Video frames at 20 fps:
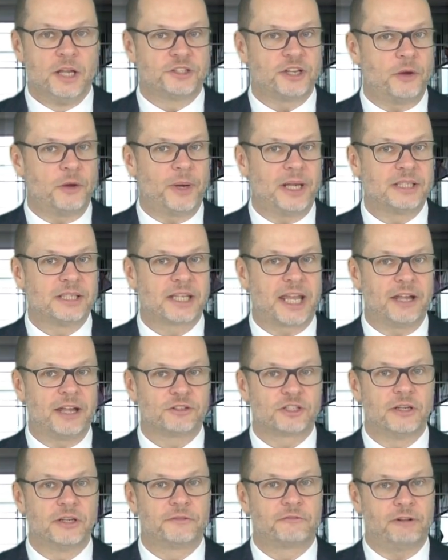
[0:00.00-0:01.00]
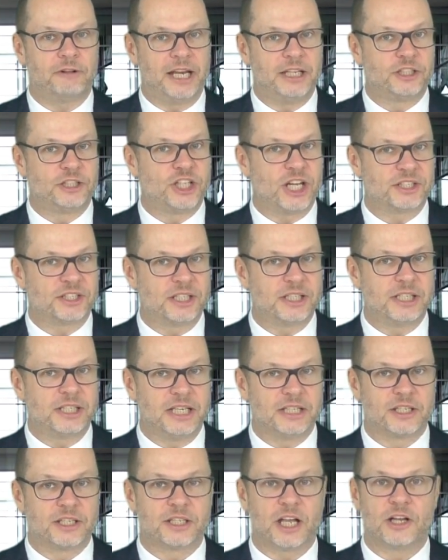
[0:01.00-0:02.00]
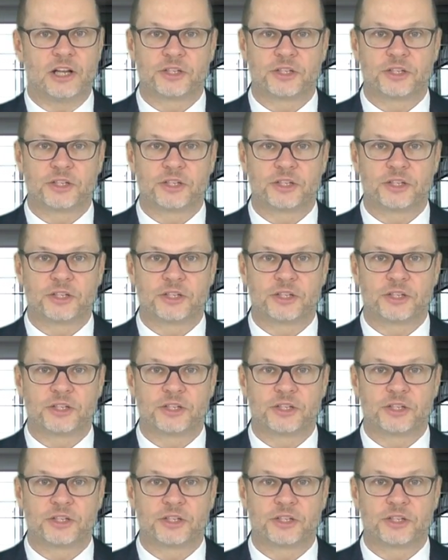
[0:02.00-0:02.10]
Taiwan's Council of Grand Justices has